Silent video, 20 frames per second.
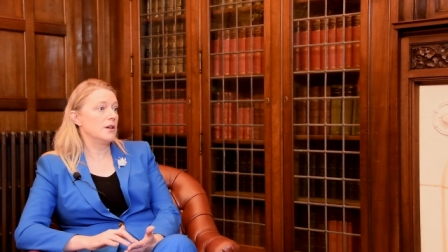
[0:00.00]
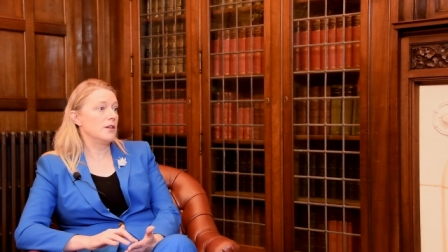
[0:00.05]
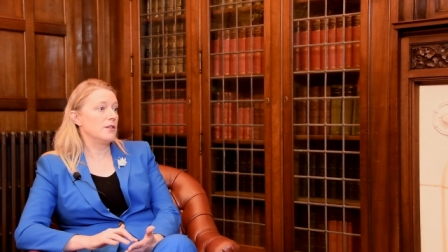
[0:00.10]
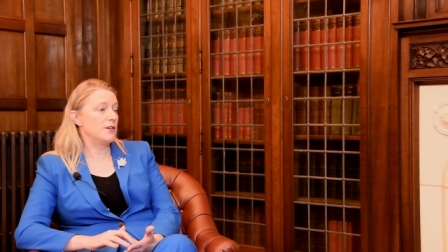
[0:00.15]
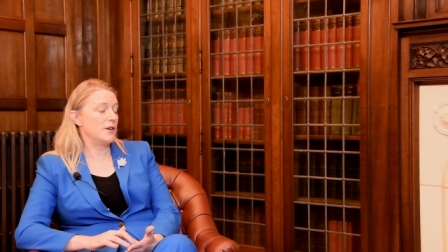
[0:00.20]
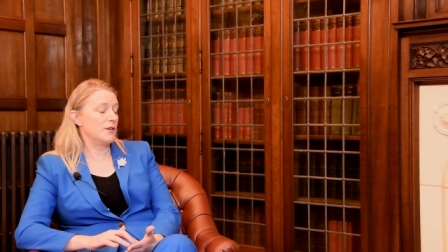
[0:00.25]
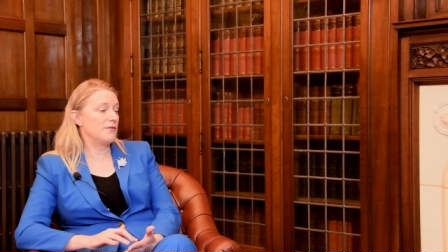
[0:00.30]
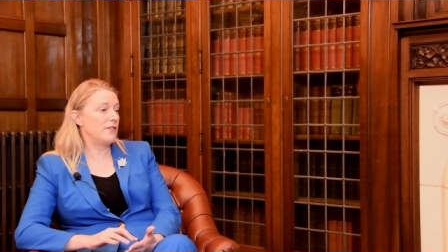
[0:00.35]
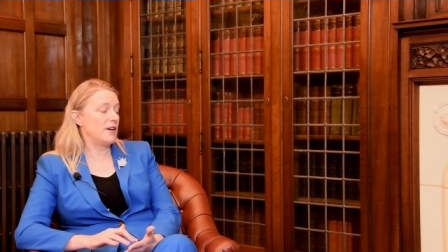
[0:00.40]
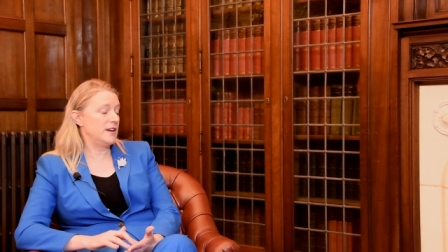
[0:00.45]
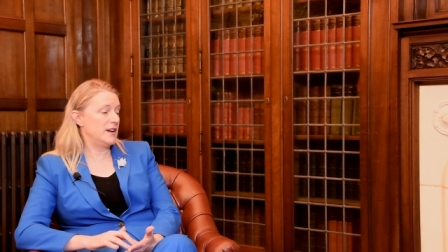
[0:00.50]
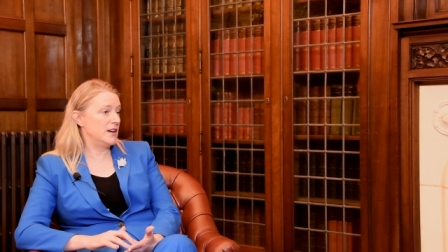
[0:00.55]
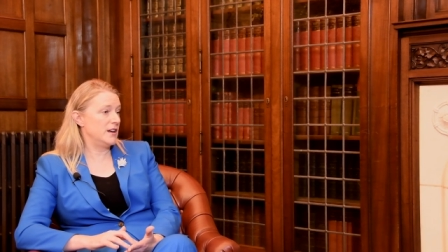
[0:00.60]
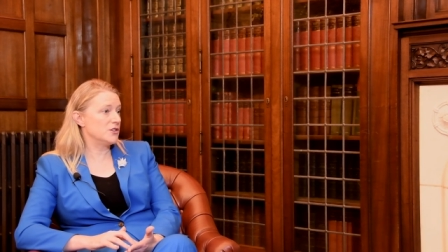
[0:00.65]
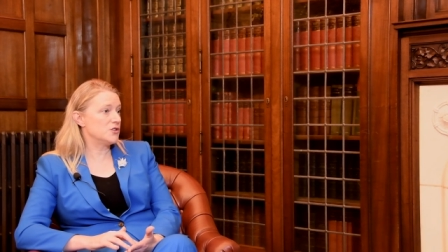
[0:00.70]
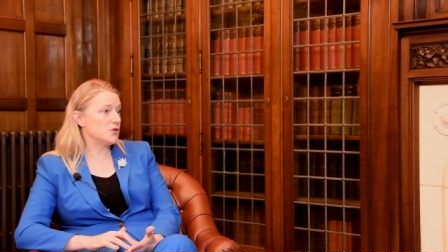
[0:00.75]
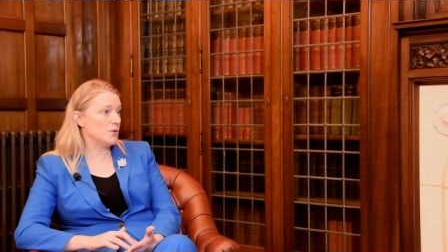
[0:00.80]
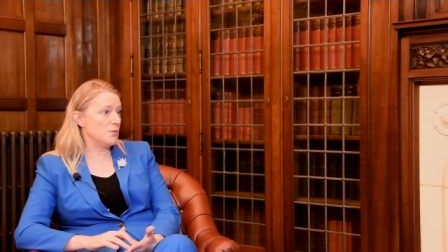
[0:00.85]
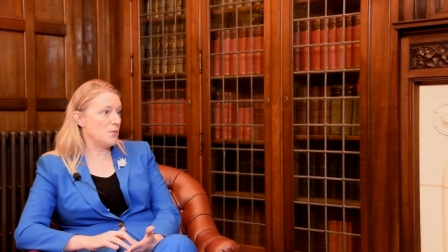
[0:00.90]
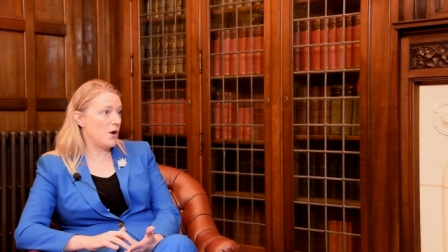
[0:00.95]
their
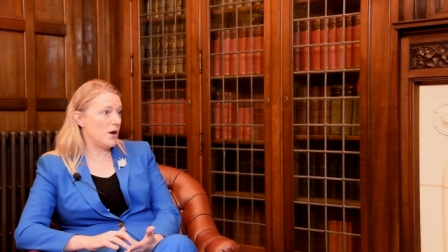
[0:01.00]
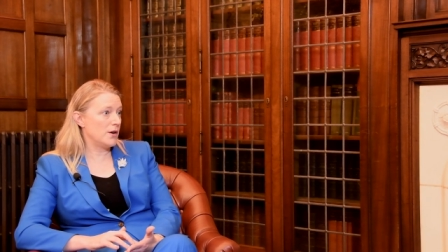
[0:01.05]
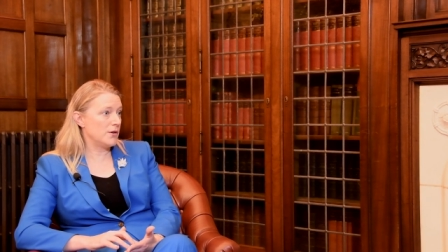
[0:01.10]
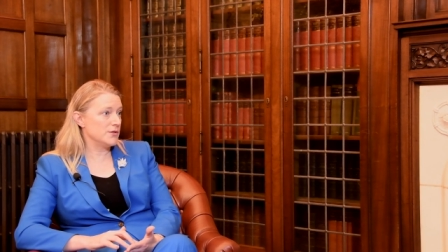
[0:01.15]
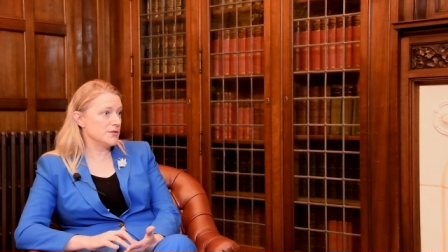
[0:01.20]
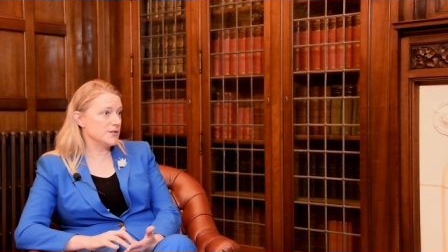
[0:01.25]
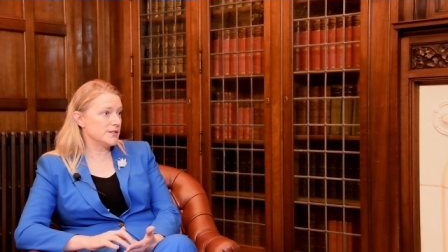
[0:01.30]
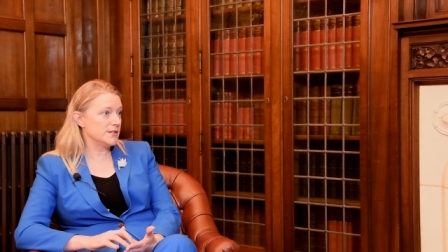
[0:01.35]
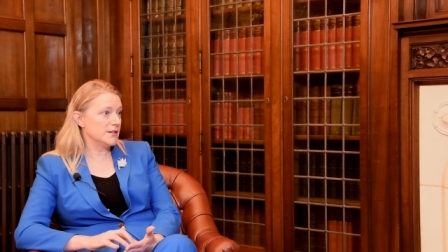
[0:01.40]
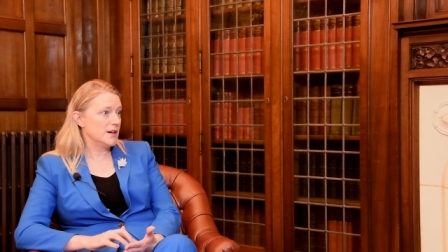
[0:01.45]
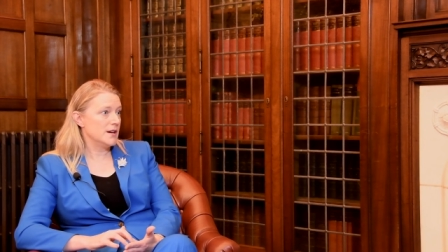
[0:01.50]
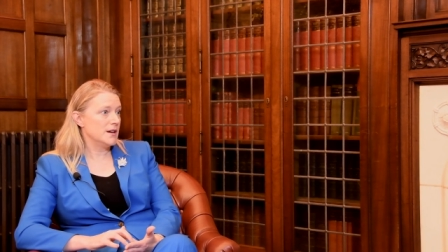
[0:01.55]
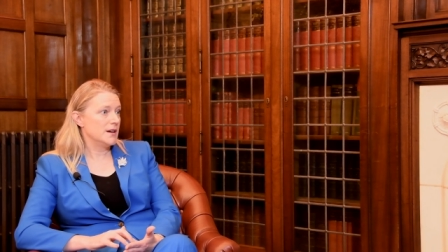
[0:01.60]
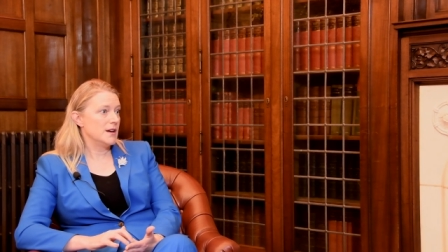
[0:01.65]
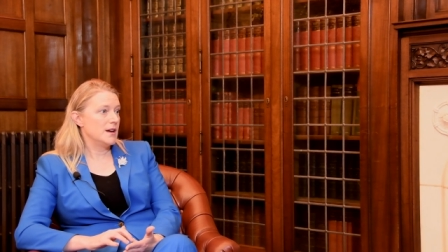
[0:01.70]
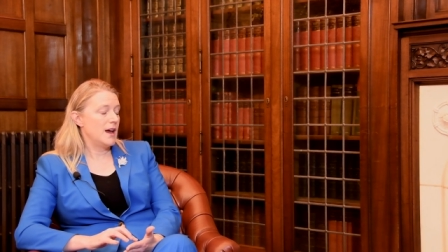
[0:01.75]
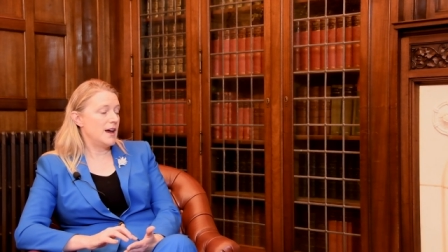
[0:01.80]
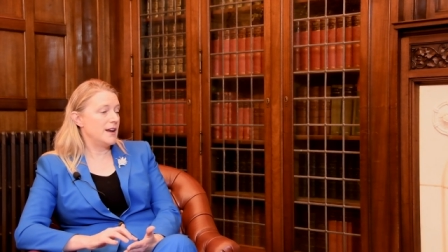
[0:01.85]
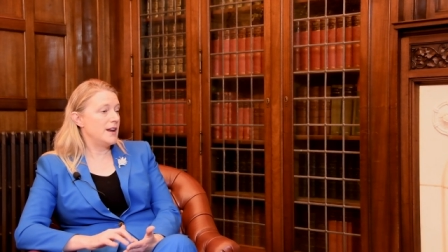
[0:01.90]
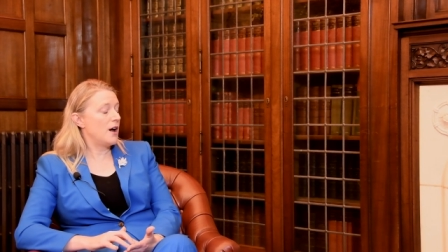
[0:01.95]
financial models
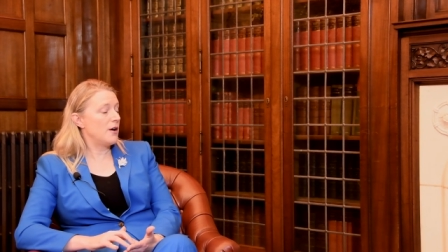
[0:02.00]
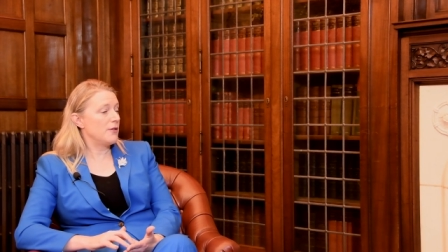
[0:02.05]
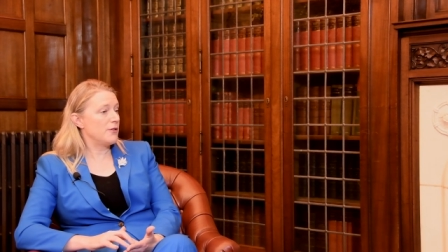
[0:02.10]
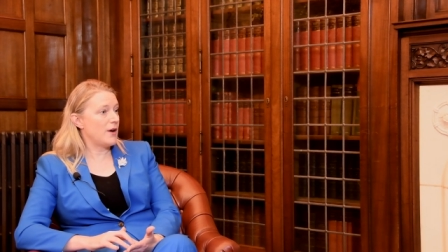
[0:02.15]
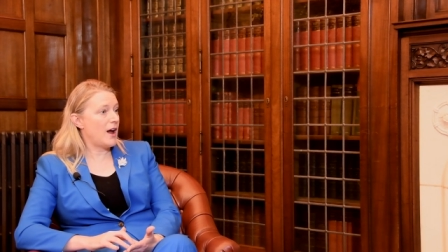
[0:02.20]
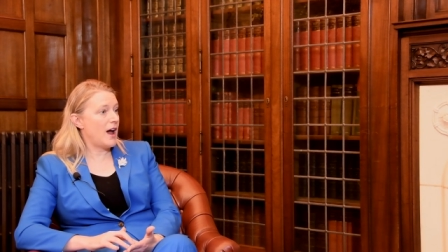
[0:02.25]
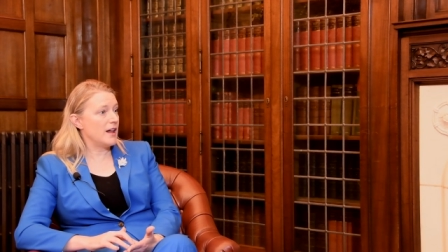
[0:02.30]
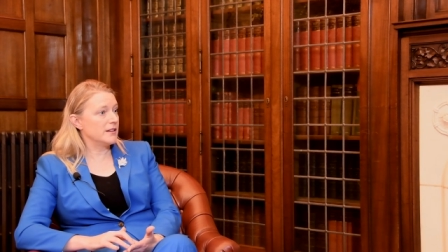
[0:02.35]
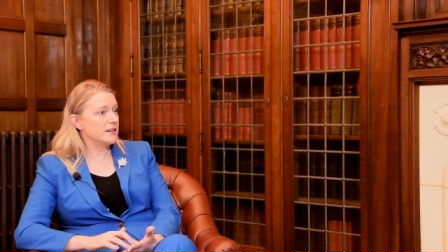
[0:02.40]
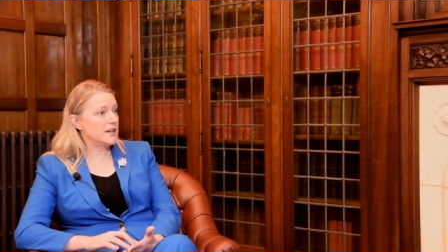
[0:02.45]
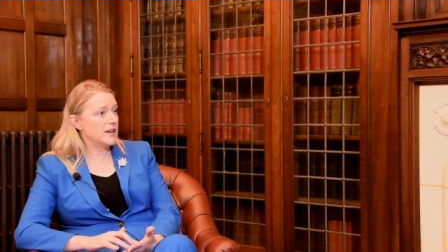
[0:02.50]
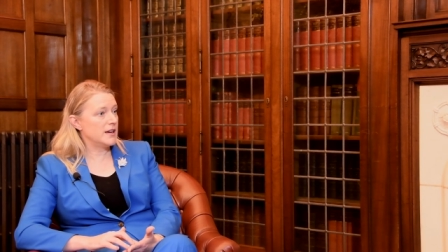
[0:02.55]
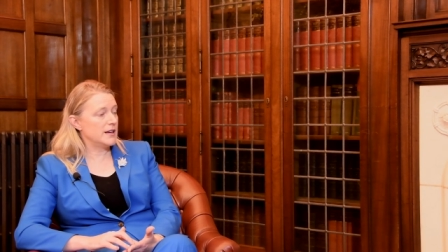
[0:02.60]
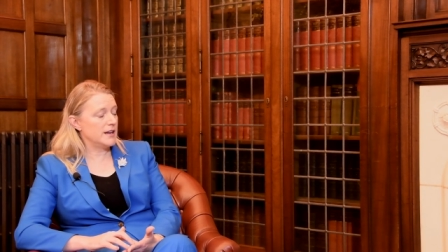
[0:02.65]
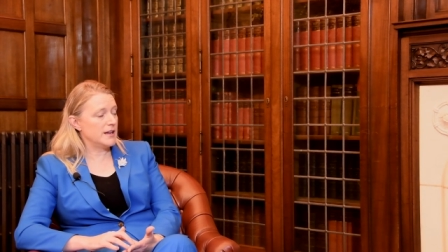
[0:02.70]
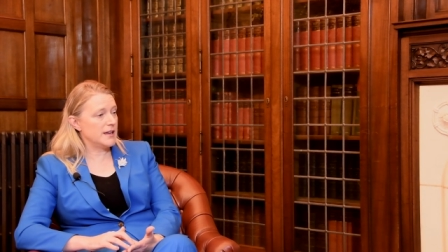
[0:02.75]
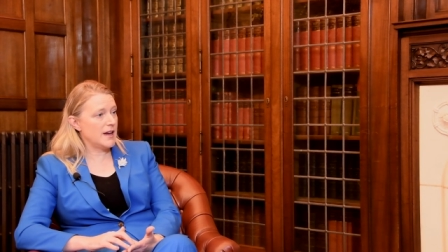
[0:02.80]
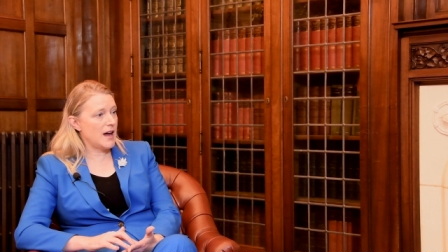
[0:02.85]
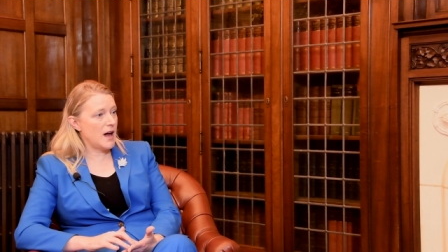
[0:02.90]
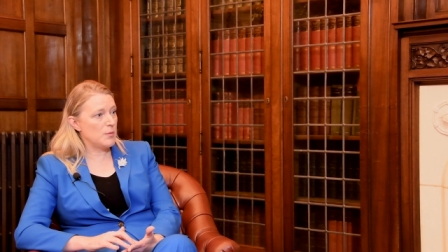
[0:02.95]
mm. and how they're
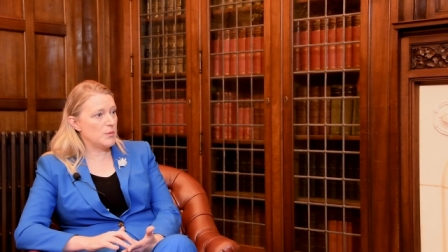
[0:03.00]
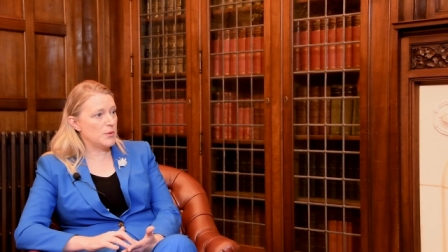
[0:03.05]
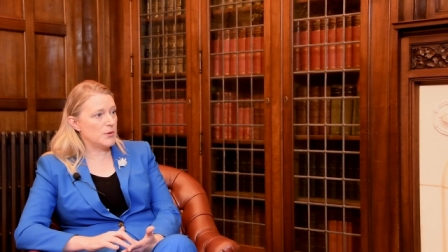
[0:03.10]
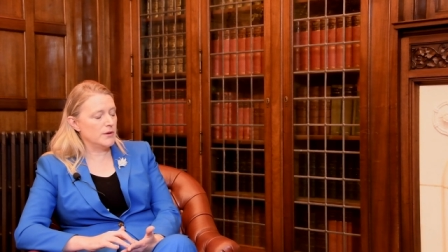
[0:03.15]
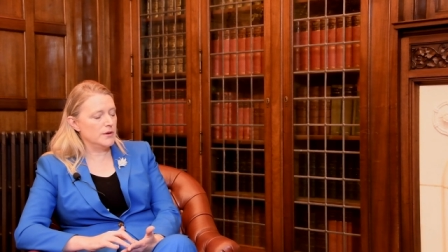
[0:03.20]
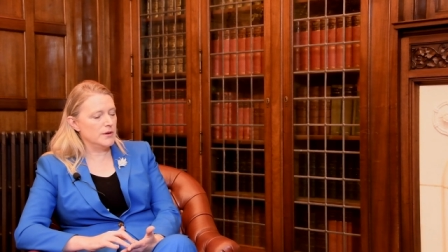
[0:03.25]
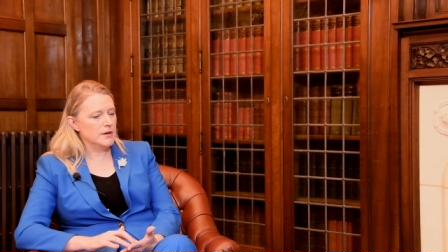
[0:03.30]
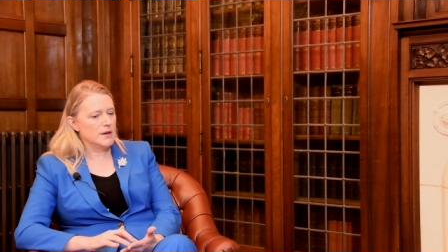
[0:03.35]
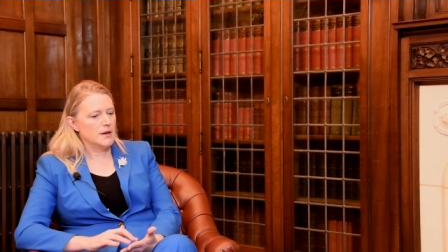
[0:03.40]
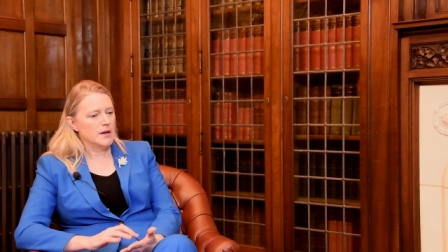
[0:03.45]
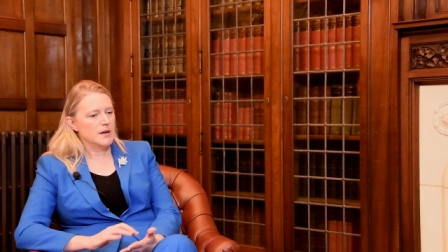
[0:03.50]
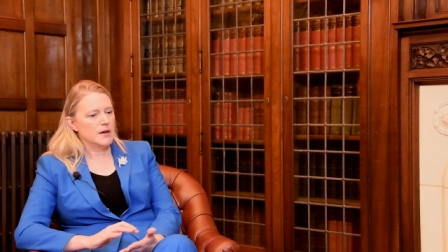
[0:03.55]
allocating capital.